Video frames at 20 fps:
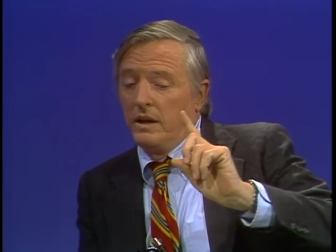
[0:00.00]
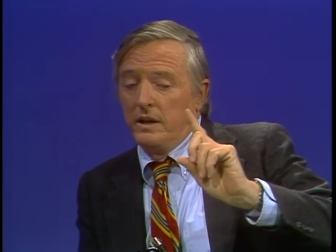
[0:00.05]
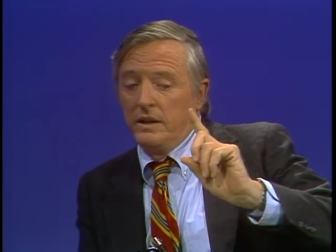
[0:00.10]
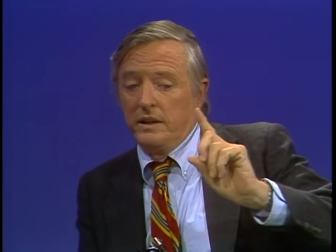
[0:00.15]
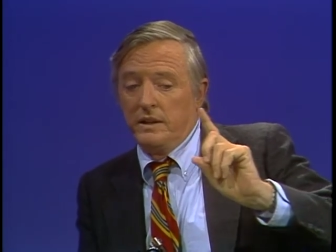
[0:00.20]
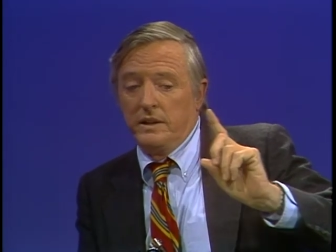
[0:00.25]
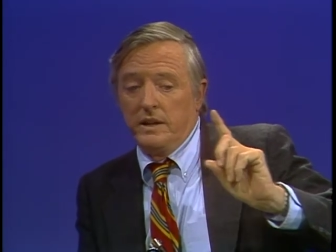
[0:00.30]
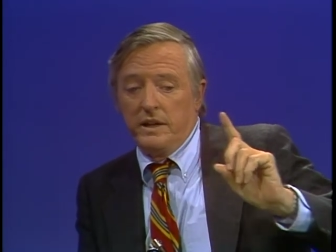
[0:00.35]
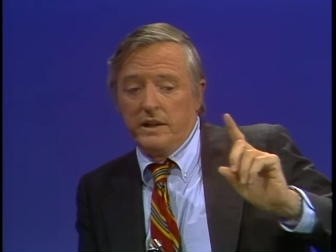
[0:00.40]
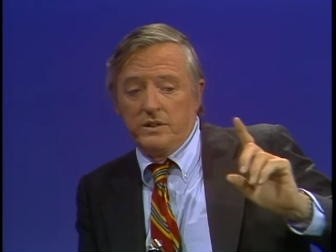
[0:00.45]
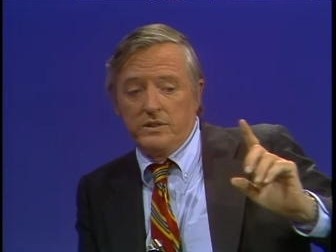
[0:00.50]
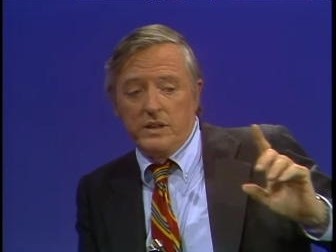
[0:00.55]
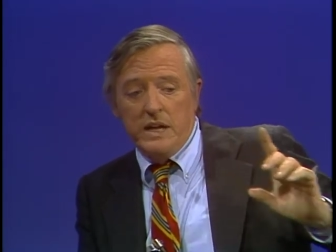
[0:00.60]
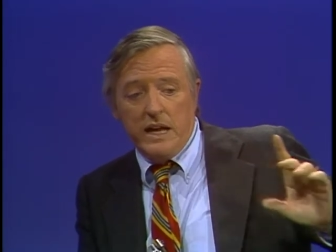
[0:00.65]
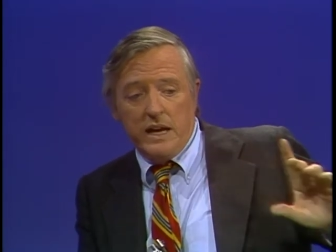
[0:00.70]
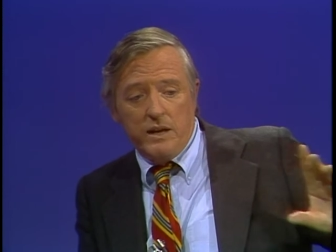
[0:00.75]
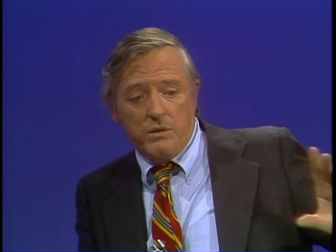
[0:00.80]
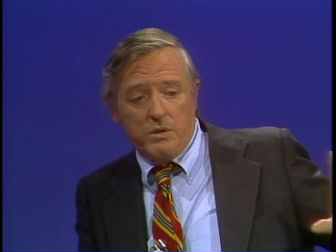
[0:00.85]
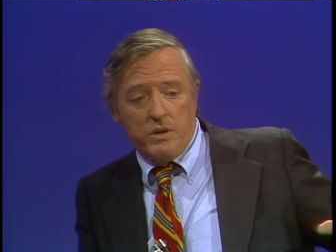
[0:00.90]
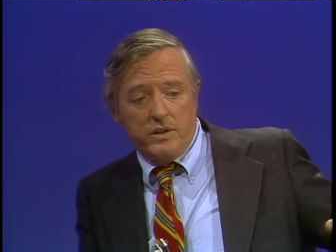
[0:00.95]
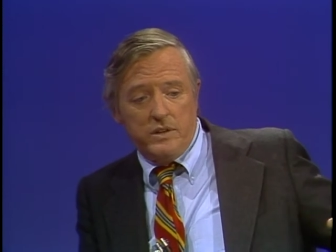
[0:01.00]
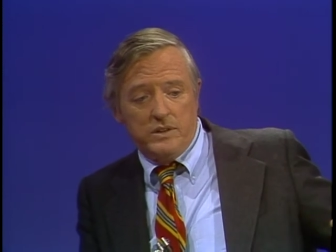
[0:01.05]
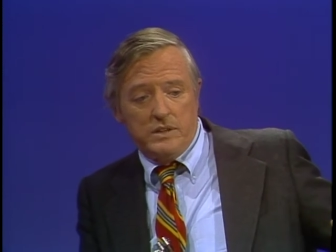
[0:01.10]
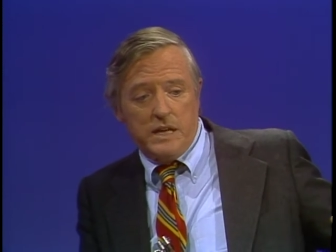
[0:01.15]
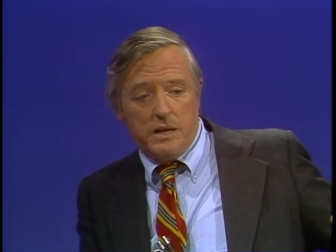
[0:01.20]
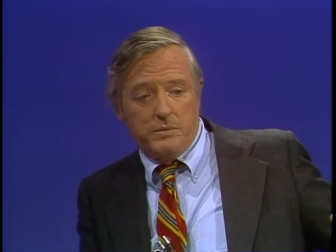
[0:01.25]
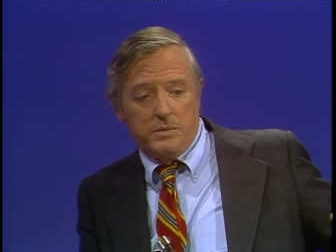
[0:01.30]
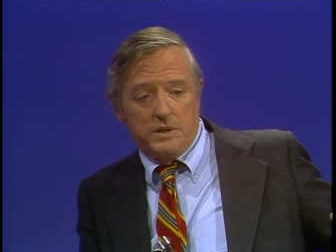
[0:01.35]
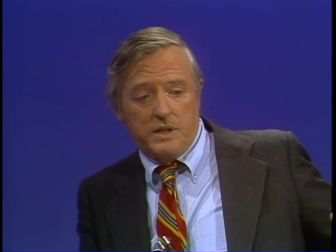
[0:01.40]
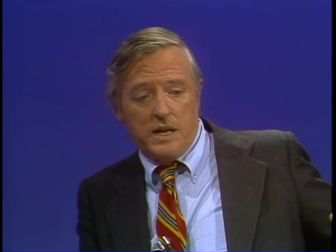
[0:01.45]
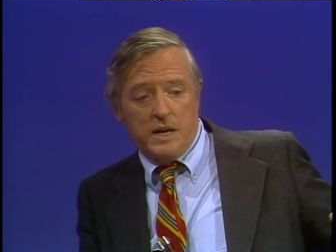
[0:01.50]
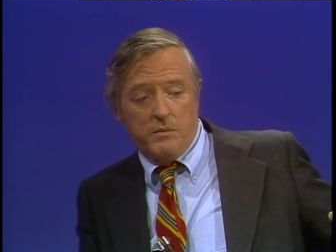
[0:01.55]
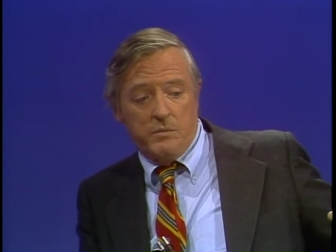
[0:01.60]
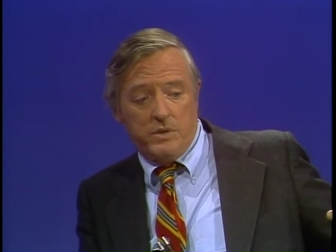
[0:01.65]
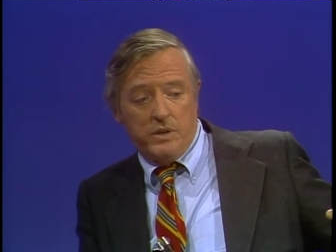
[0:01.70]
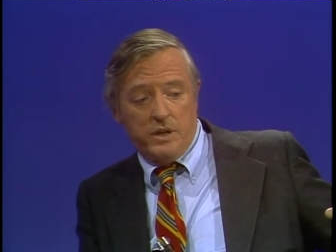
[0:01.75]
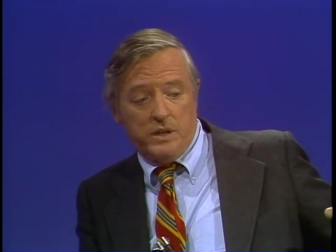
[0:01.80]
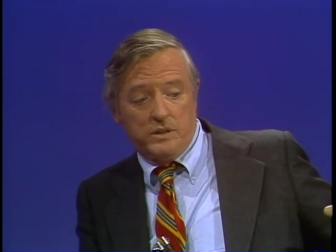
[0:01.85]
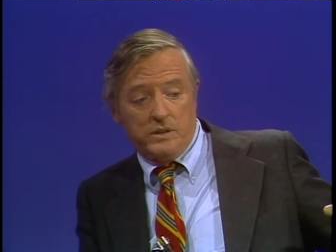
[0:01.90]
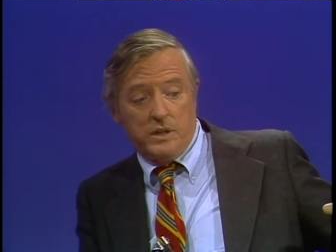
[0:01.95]
They did exactly one of these abscam
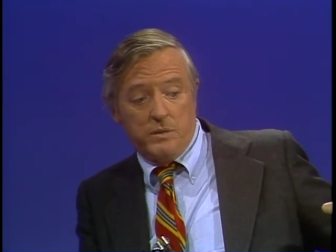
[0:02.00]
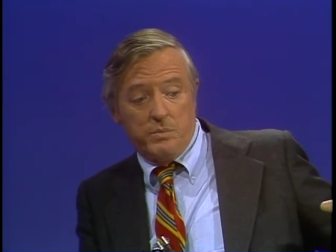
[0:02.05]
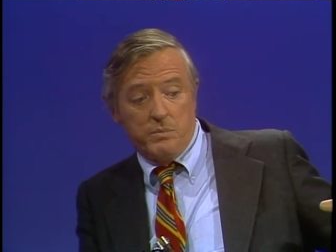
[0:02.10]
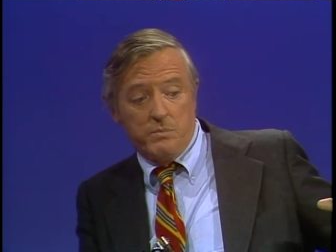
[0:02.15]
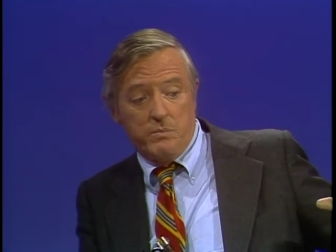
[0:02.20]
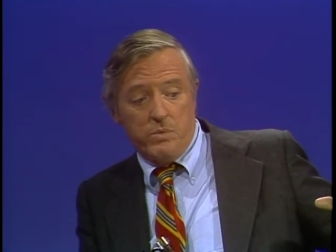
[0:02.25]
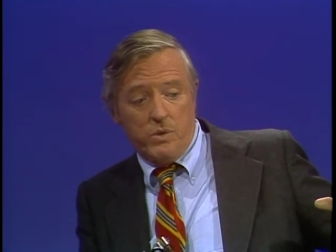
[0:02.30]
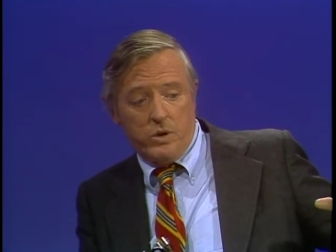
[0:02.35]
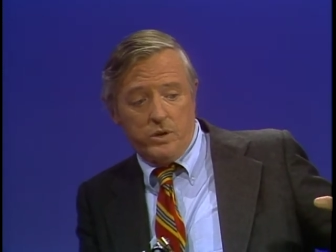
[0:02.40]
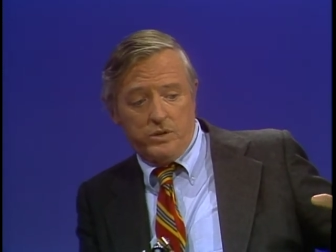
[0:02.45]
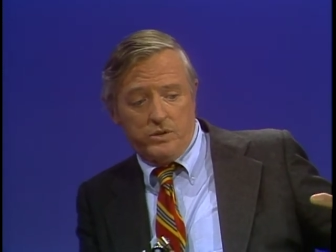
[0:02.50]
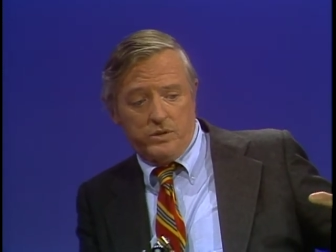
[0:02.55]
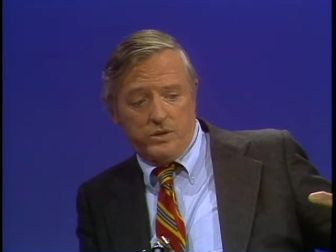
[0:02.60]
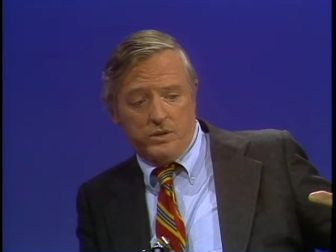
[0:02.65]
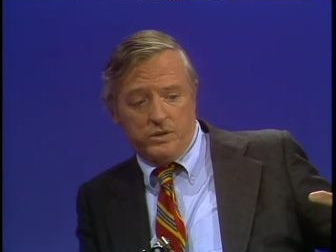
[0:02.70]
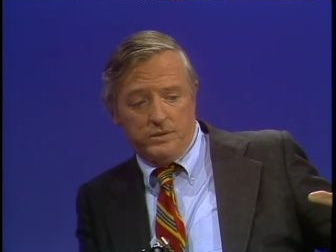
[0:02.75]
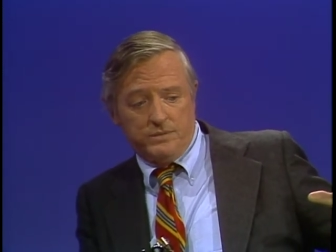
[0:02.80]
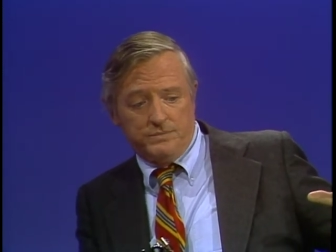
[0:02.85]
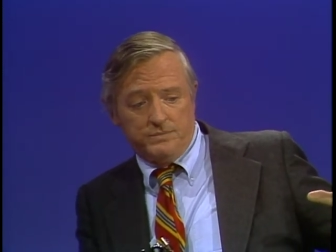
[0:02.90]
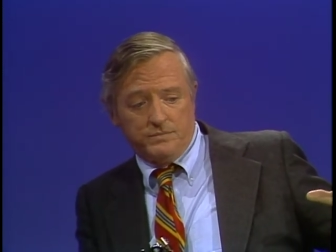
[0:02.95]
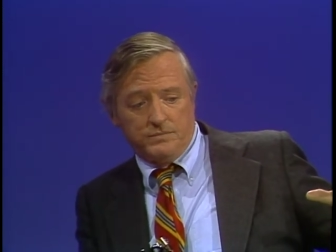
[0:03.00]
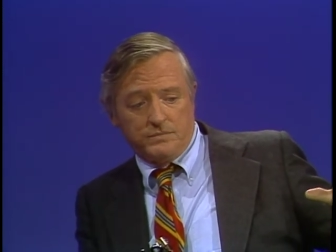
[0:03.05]
things up in Boston